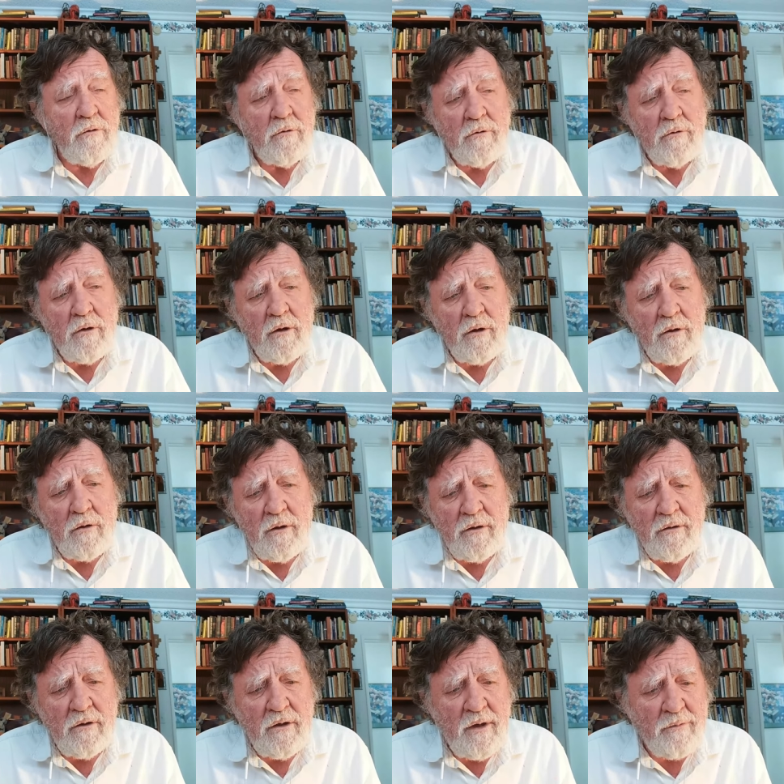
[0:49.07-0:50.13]
uh, in
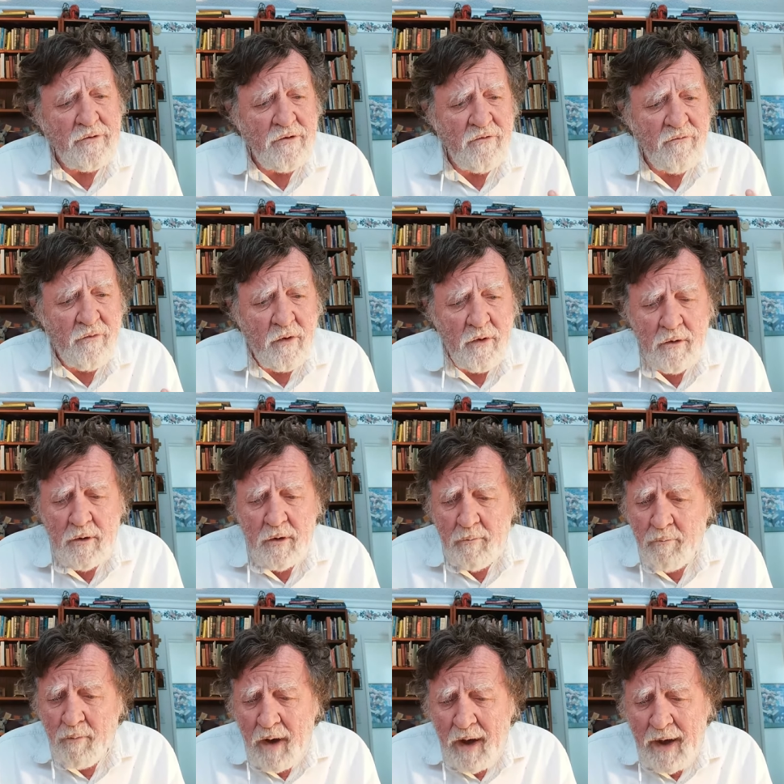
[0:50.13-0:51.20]
the depths of our
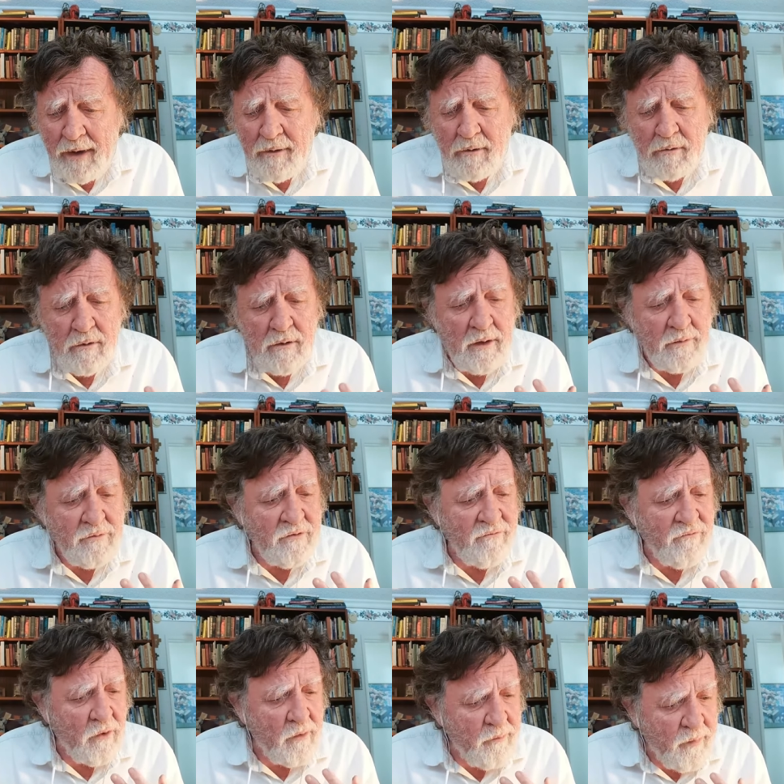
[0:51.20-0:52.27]
mind, in the depths of
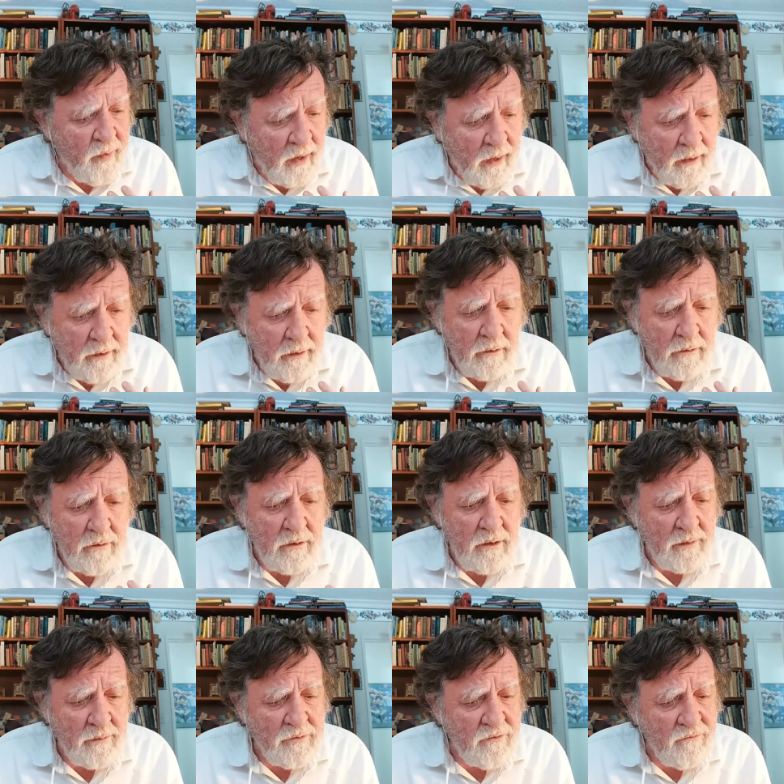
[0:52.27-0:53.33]
our body, in the
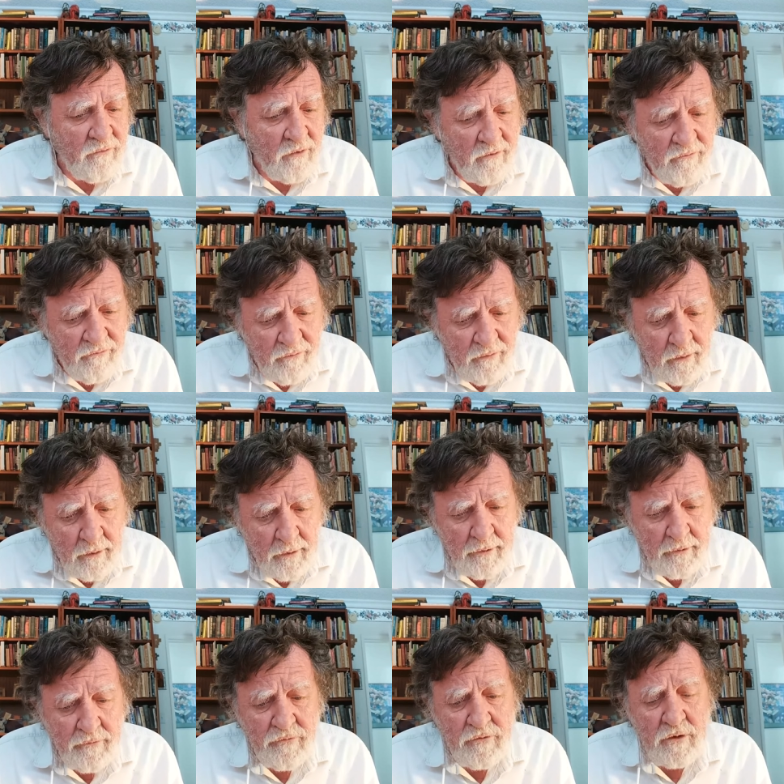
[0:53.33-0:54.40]
depths of our
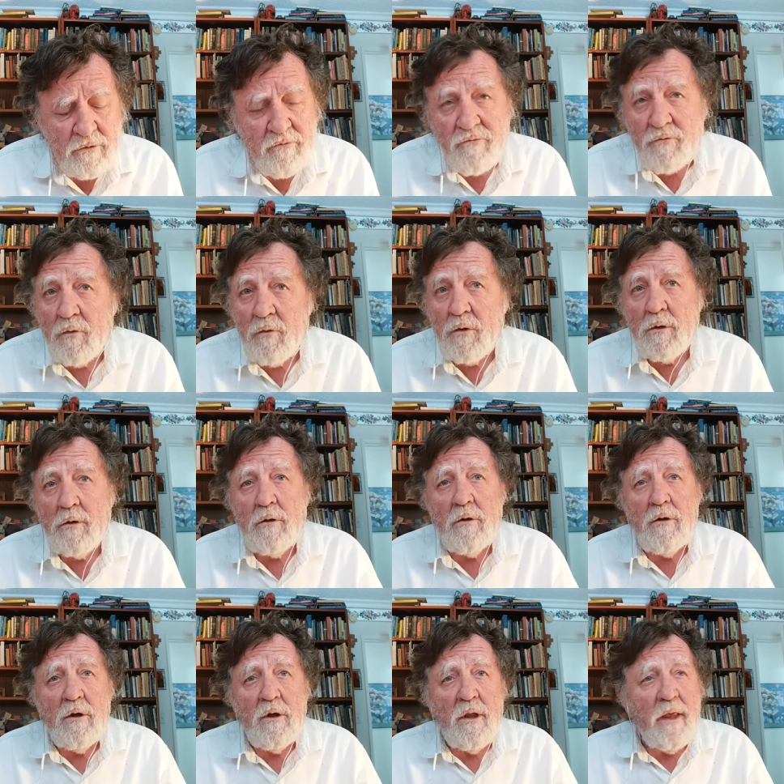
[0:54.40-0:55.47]
feelings, and so on.
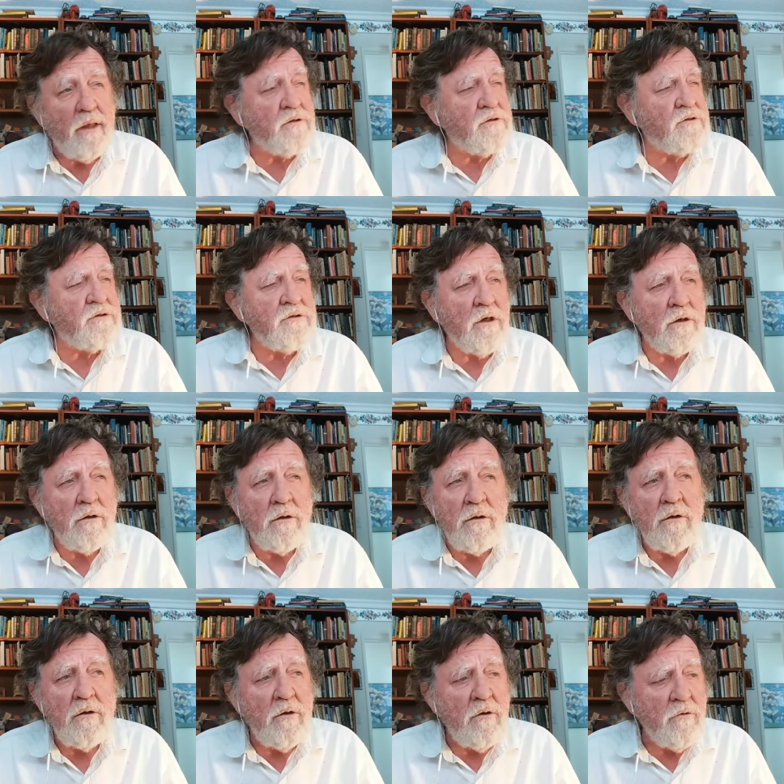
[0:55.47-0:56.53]
As subtle
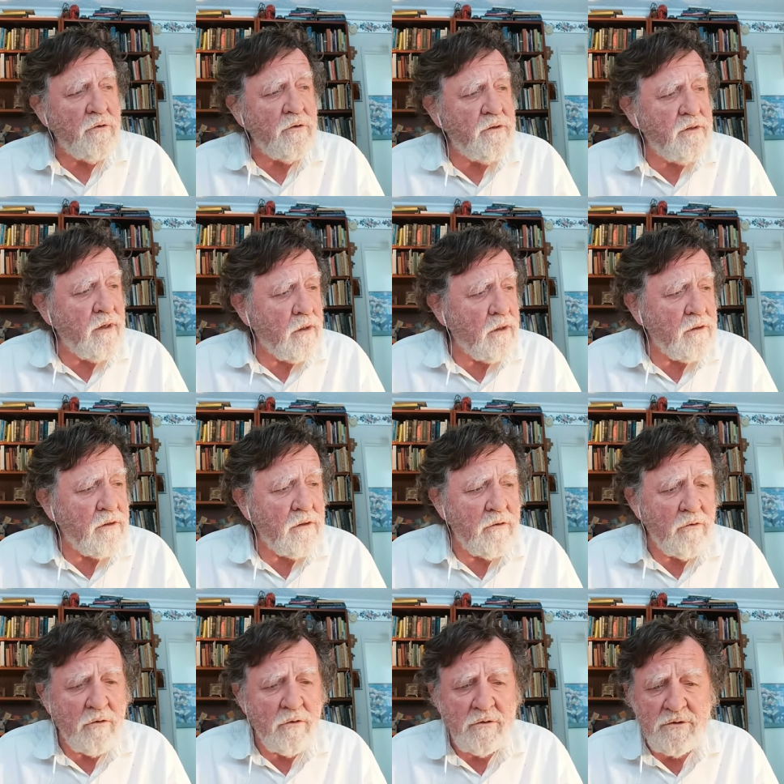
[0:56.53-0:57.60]
or delicate
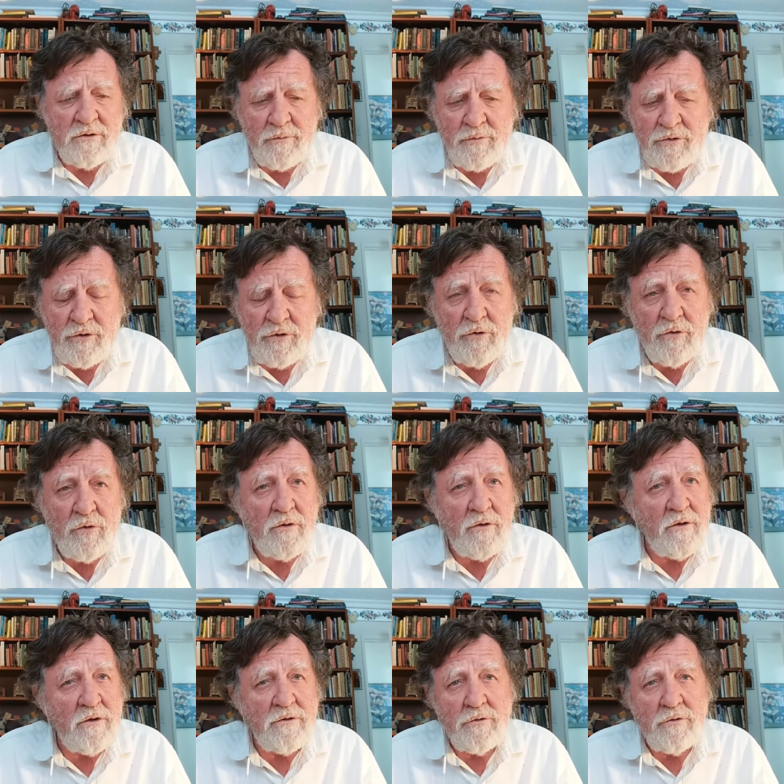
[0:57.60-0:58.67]
or as obscure
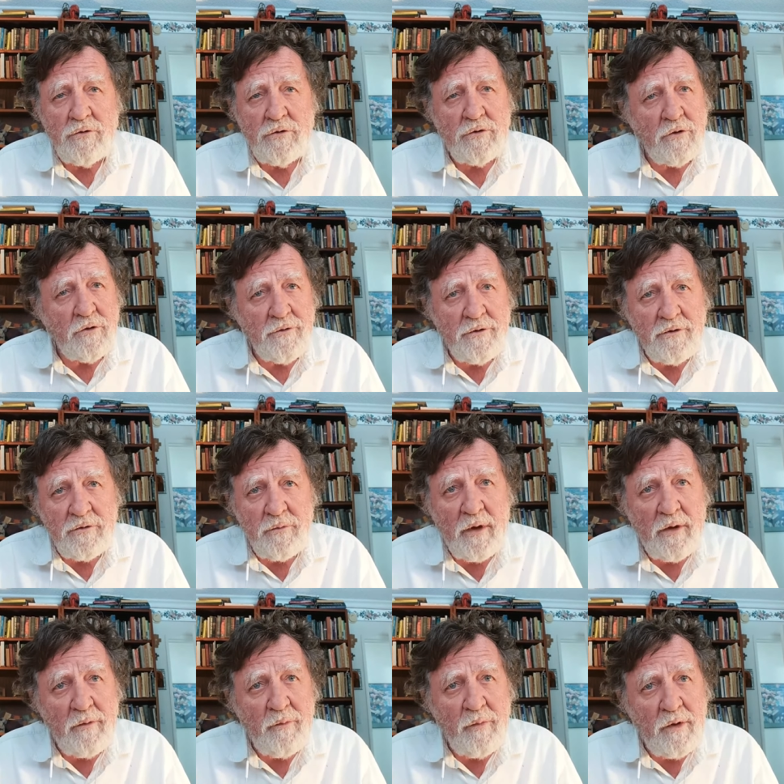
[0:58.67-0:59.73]
as those stirrings
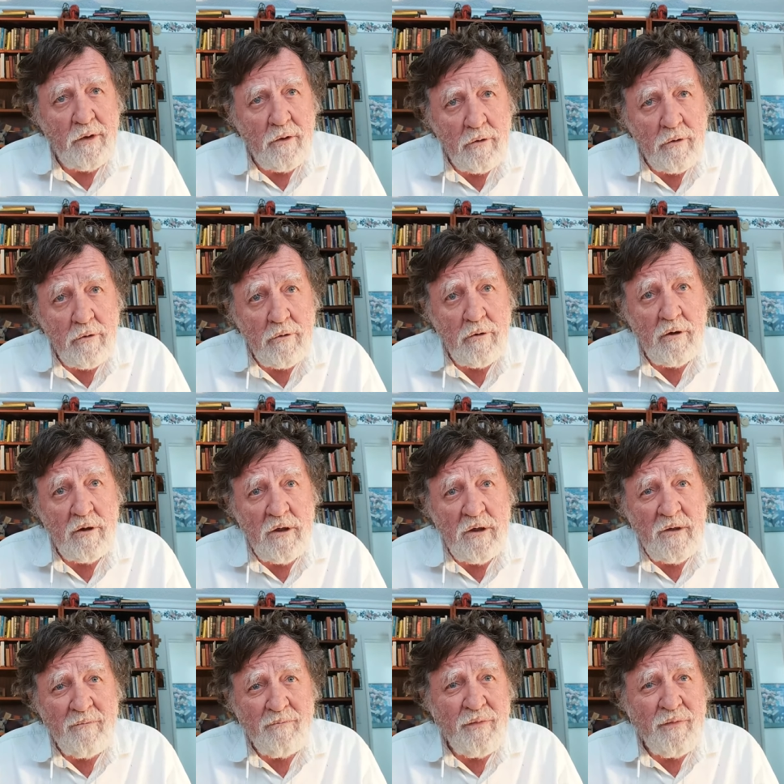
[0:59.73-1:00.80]
might be.
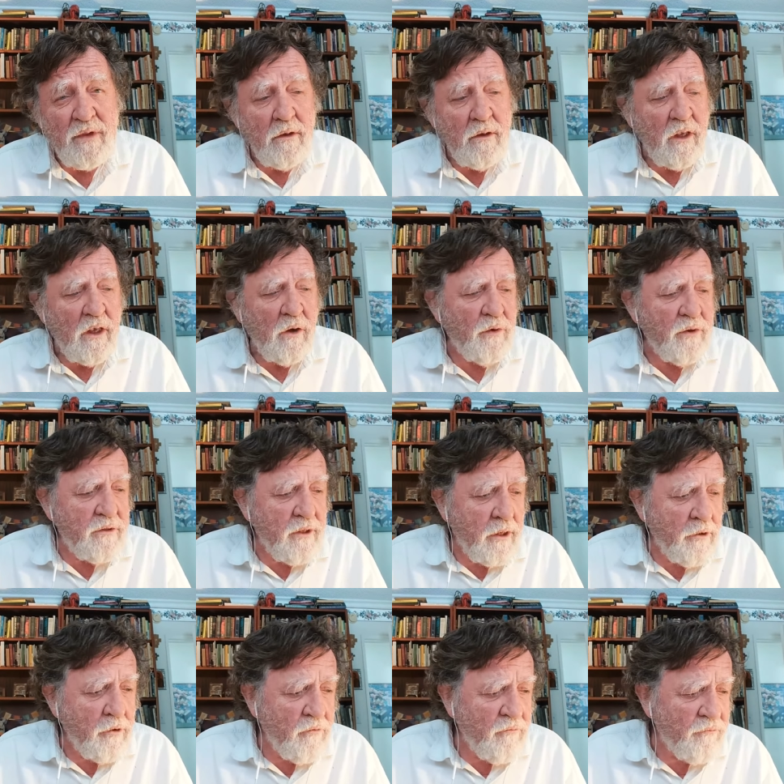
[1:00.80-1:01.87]
And we thank
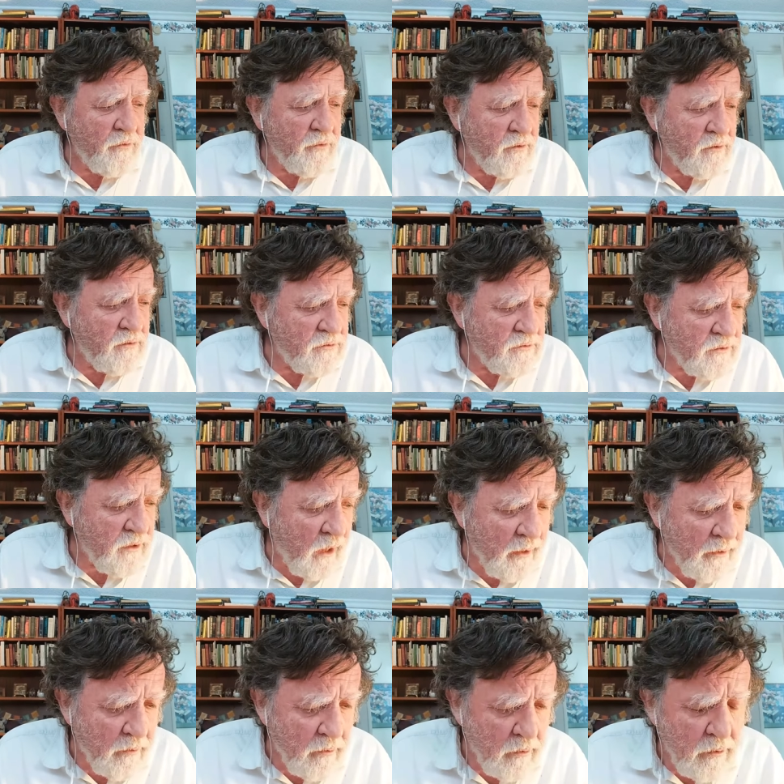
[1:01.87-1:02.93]
you for the
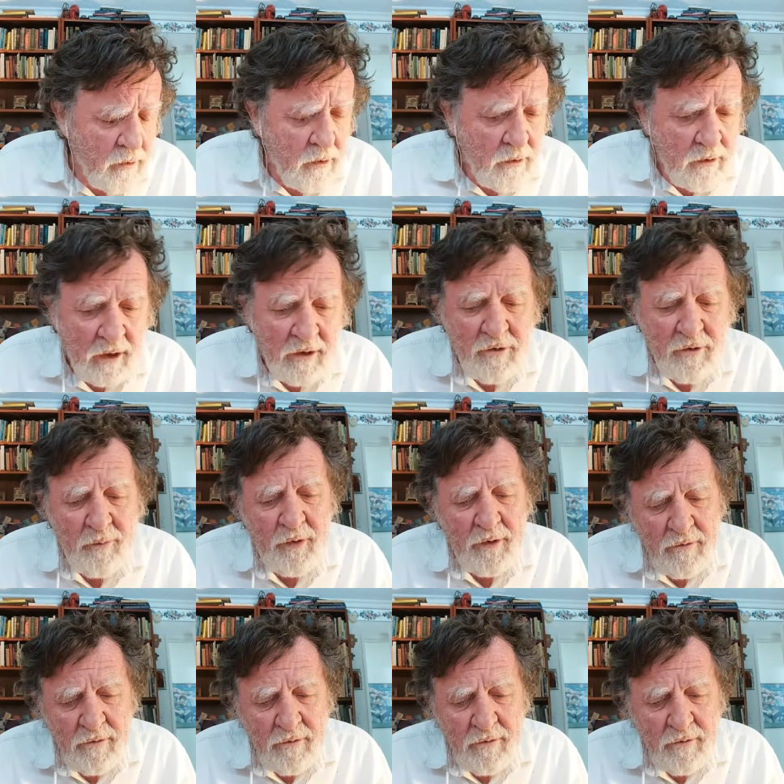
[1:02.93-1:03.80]
desire not to break the